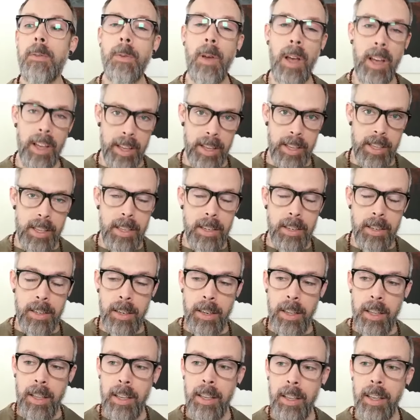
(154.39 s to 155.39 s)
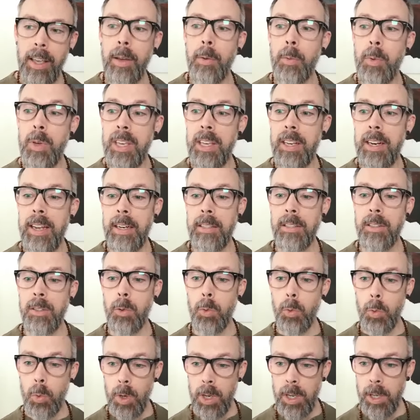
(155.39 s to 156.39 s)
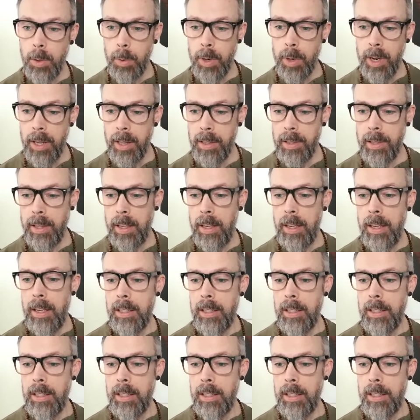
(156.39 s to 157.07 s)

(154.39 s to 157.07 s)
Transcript: find and we can actually work with.